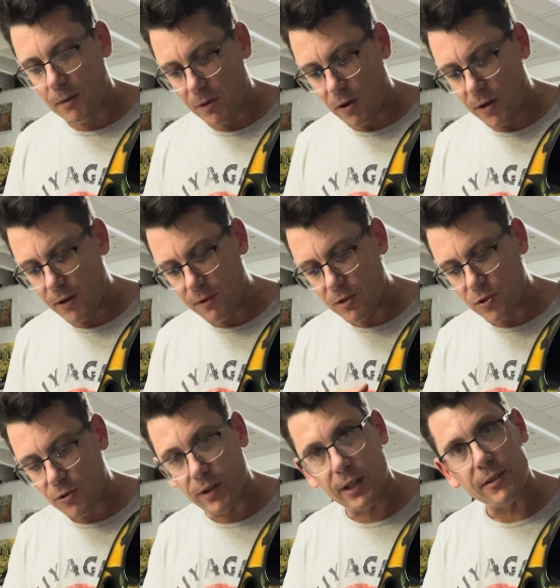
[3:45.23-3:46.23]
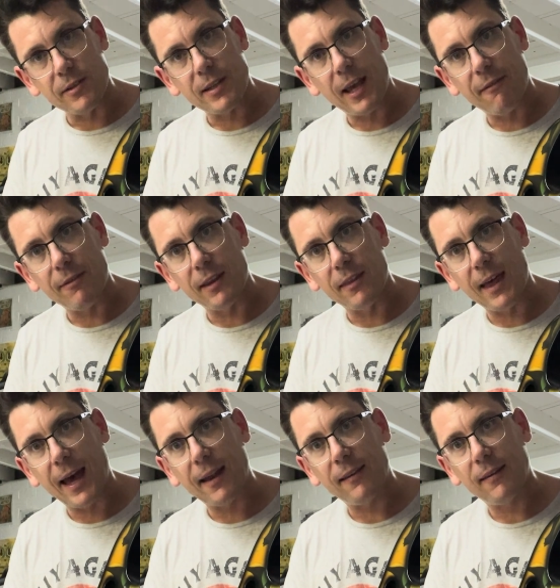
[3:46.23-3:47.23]
I'm kind of enjoying just having
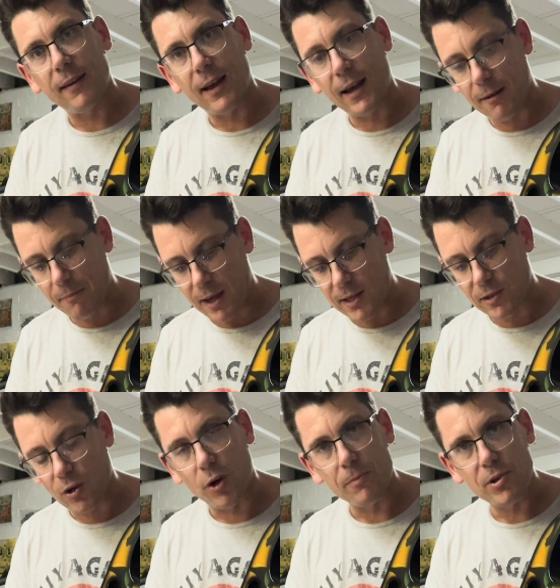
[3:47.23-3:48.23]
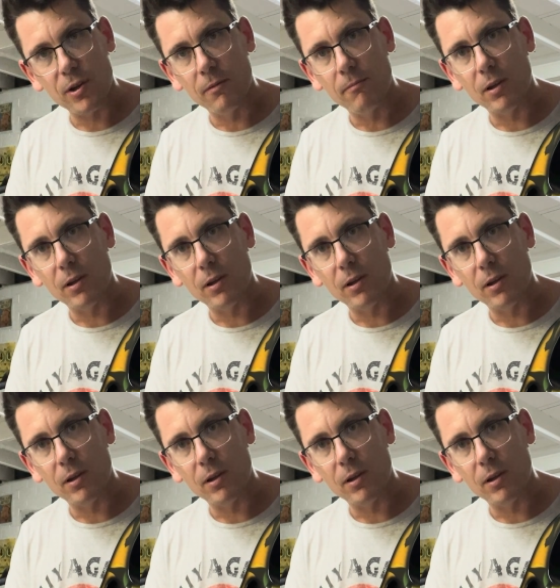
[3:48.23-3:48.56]
that as an option,